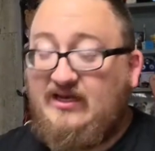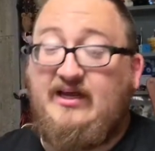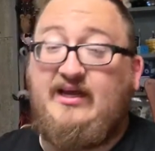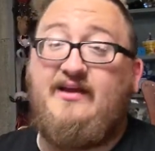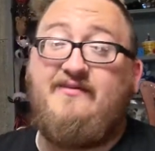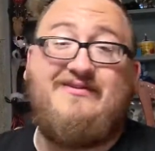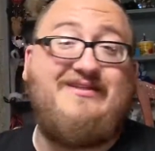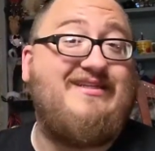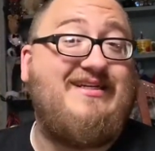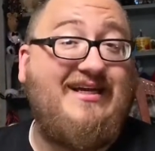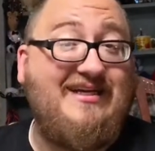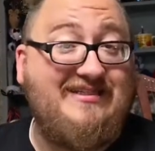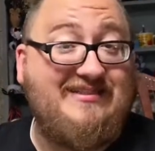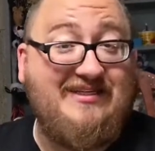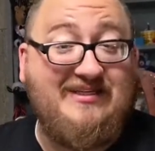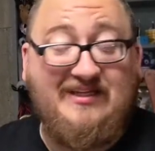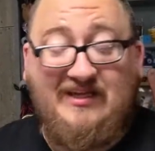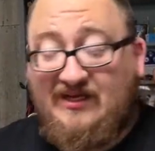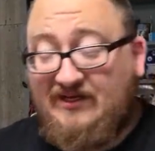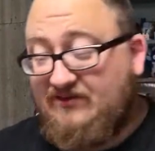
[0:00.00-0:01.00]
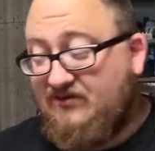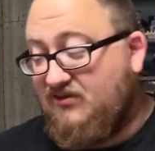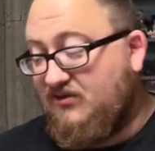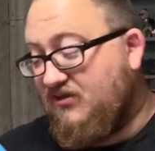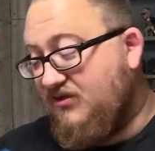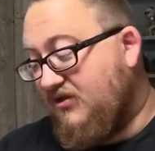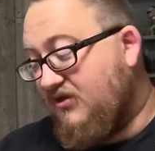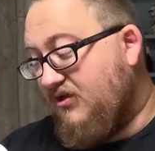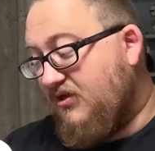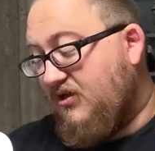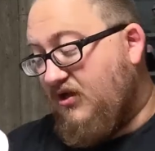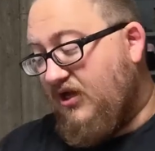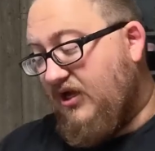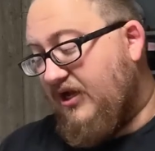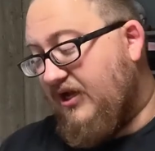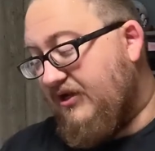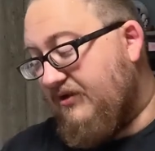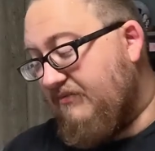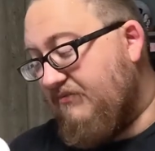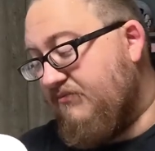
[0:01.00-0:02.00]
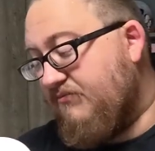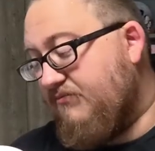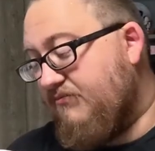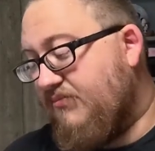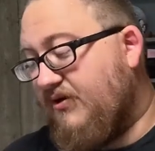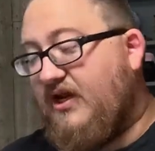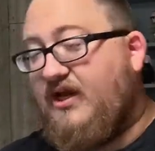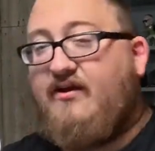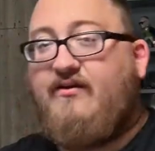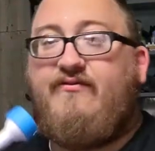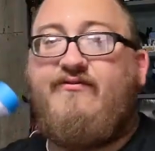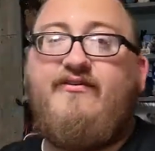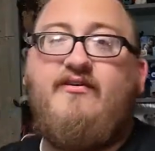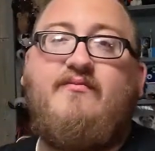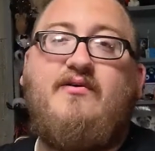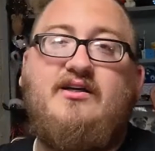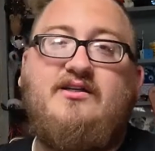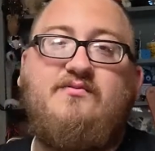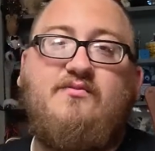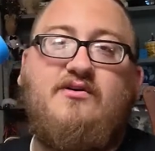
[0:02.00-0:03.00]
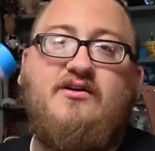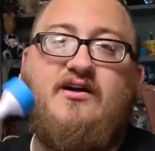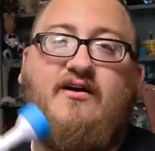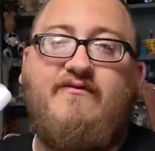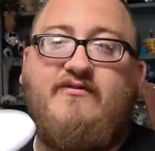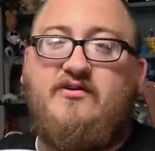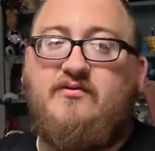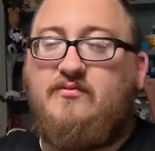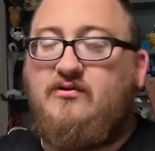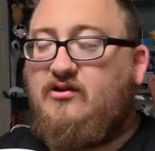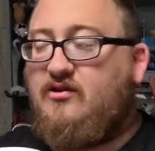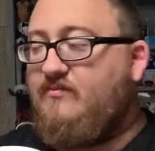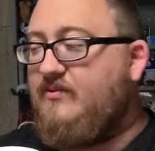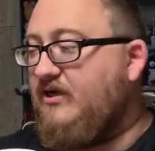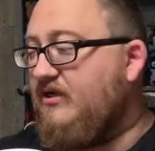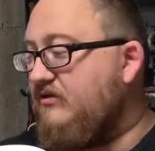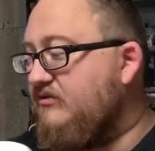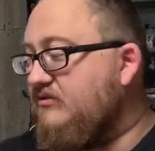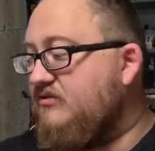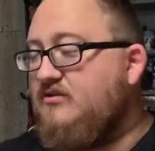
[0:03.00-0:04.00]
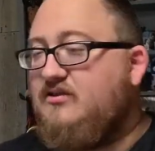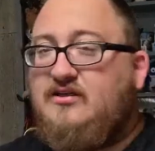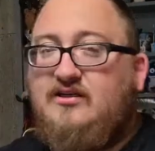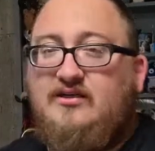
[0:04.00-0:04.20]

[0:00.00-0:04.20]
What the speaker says: I haven't tested that, but I feel much more comfortable about